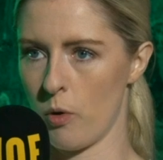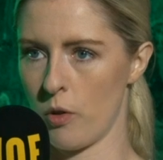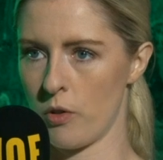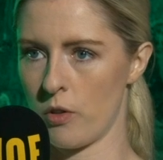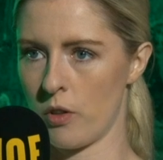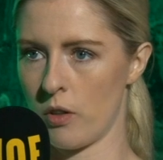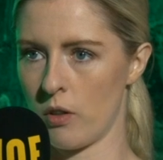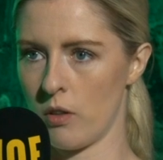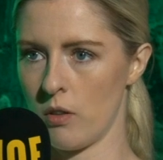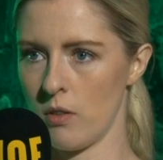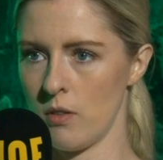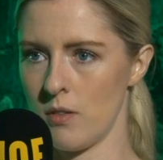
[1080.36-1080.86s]

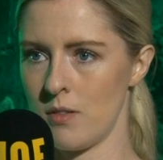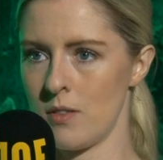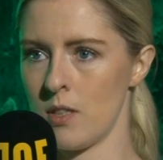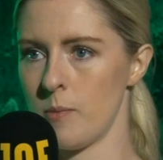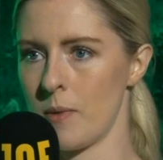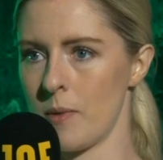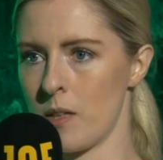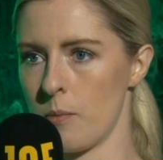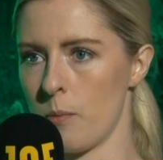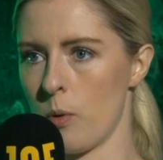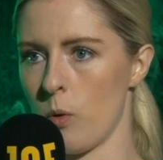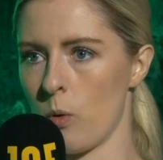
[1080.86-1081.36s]
border,
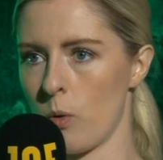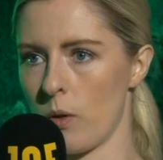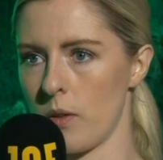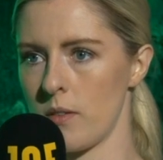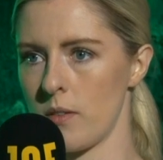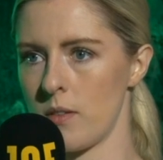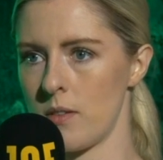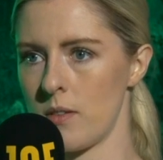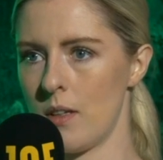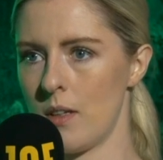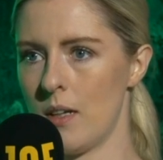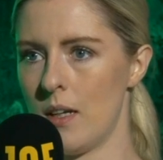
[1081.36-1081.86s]
some at the
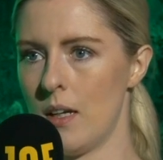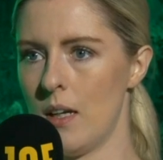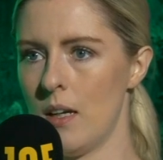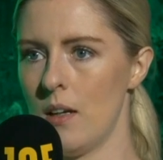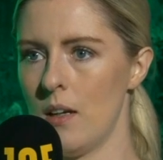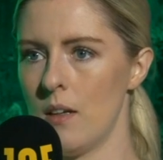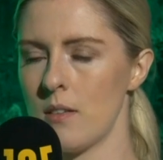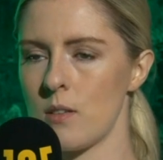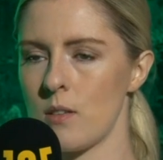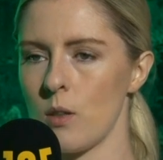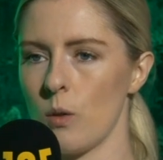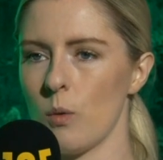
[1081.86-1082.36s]
ports.
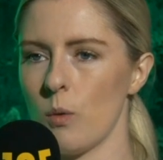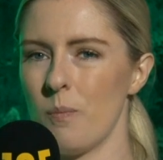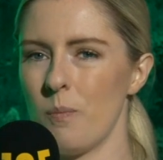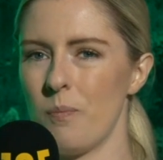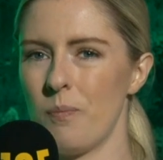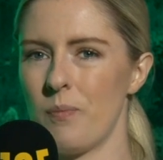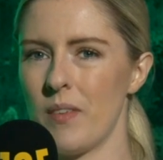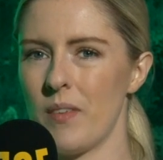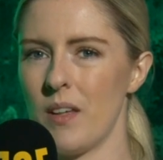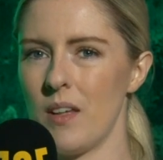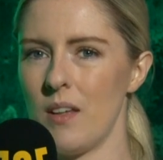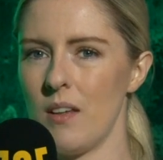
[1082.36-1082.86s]
So
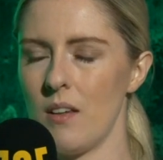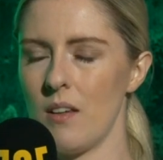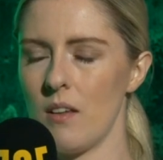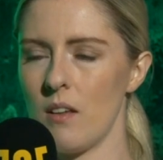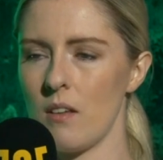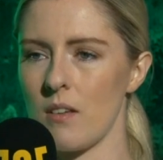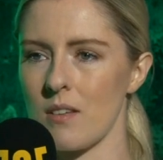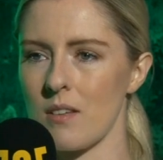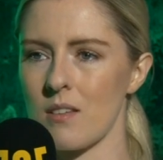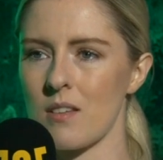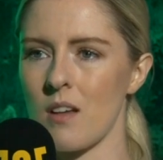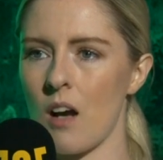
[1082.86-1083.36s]

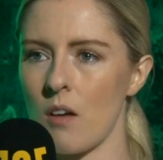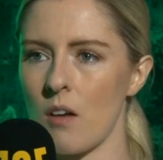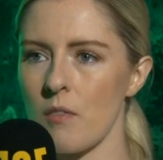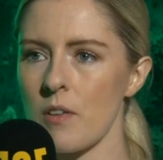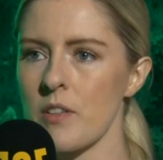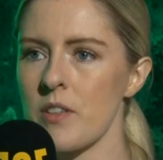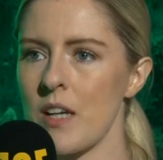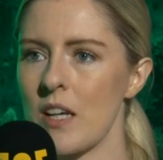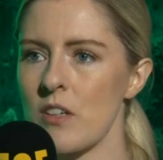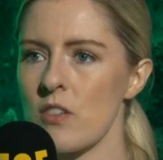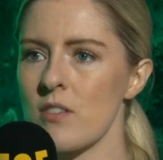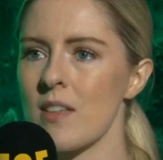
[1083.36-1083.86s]
this
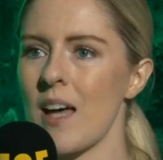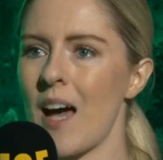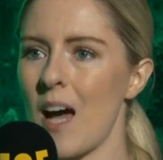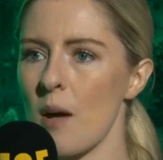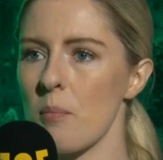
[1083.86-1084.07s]
conversation's